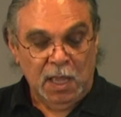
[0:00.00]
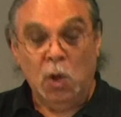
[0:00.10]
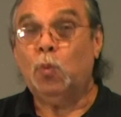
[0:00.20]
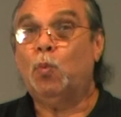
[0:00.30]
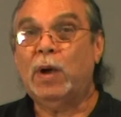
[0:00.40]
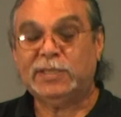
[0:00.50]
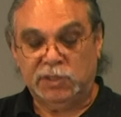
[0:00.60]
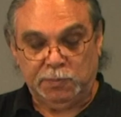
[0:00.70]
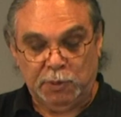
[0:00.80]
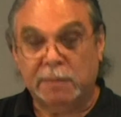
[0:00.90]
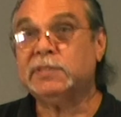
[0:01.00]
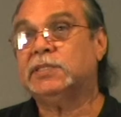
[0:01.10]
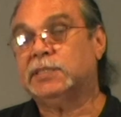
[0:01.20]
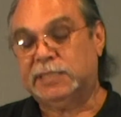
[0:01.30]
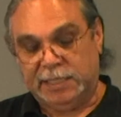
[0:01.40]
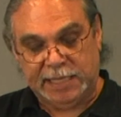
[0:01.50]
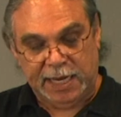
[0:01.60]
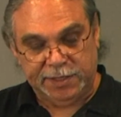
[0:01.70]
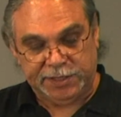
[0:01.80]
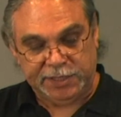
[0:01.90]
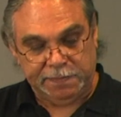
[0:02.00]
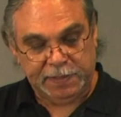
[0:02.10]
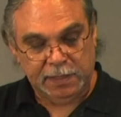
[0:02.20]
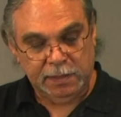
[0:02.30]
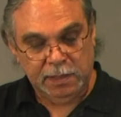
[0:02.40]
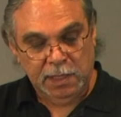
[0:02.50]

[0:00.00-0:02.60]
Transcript: a white supremacist dictatorship.